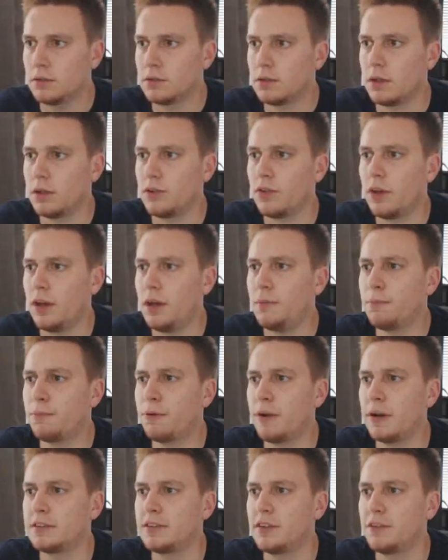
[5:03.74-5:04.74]
So it was
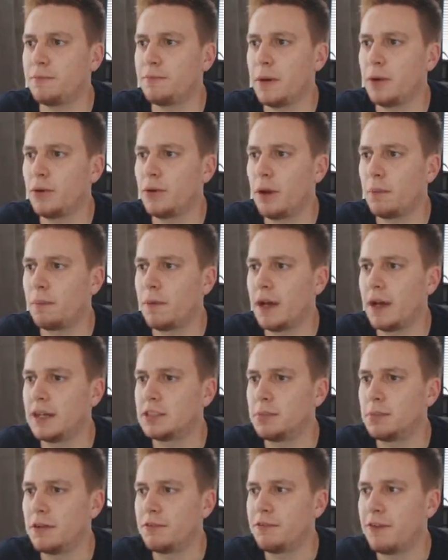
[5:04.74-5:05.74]
impressive build-up play,
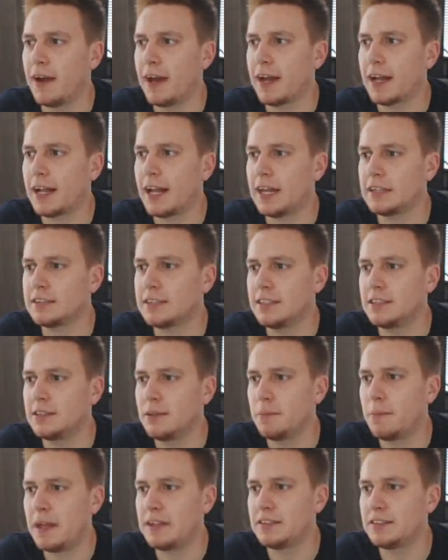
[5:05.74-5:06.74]
to be fair. Classy
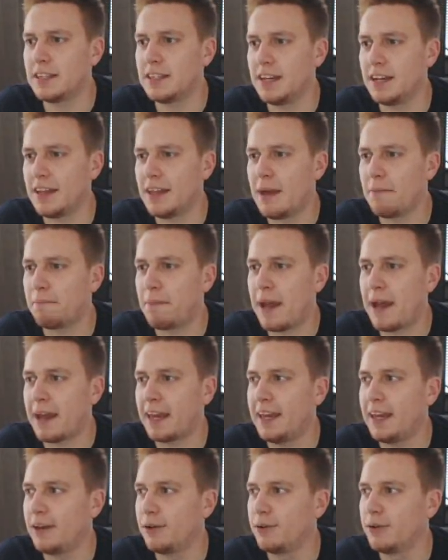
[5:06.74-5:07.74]
to Benzia. That
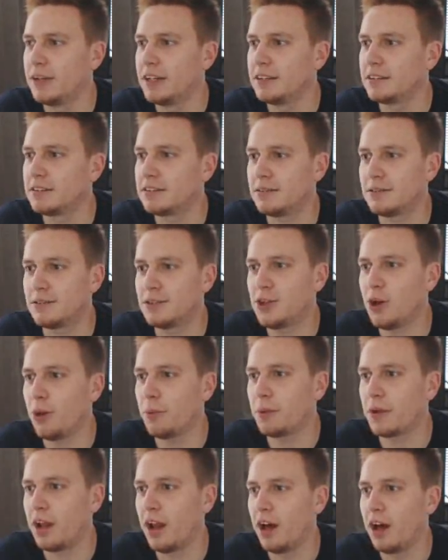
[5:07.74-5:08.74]
back heel is
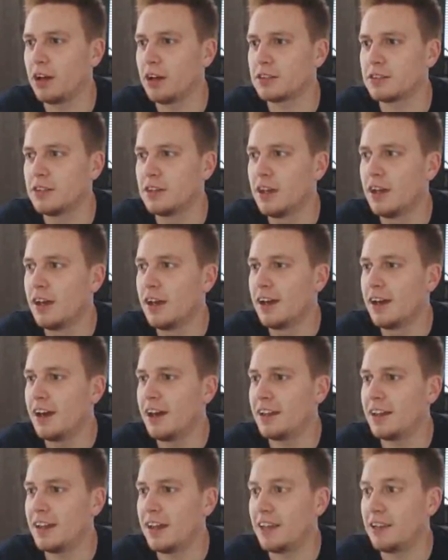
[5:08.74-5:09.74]
top class.
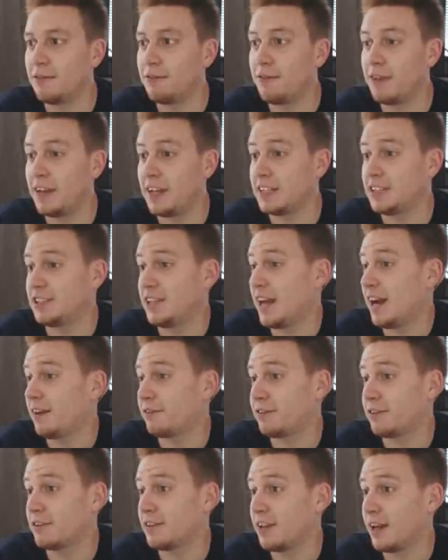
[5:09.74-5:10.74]
And then the finish, you
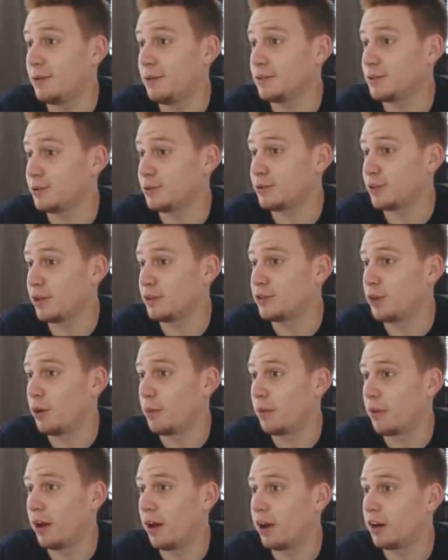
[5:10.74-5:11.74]
have to say, was also
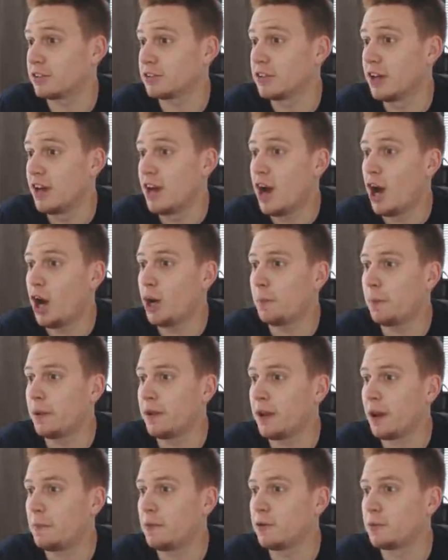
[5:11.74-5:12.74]
top class.
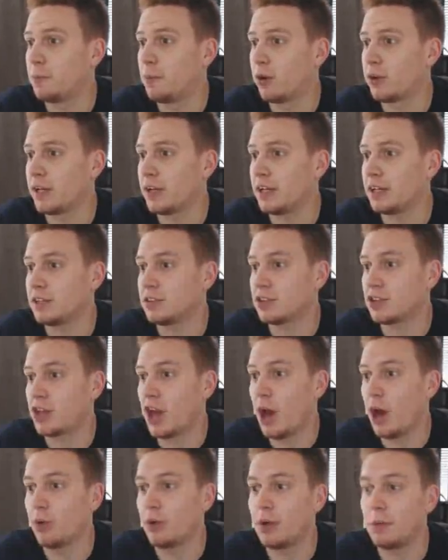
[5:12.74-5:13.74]
Opened up his body and
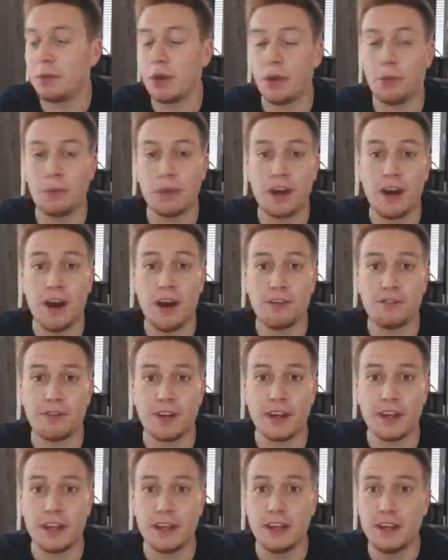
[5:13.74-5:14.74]
just curled it beyond
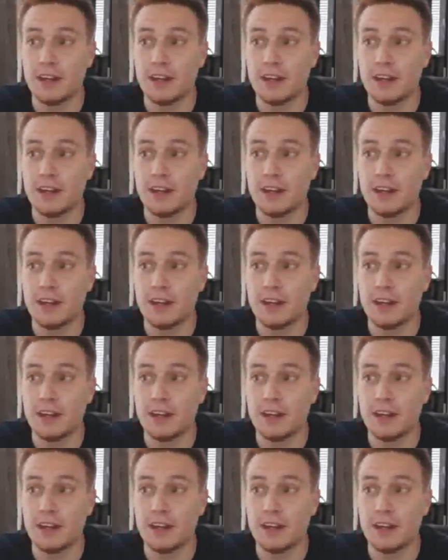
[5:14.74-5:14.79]
McCarthy.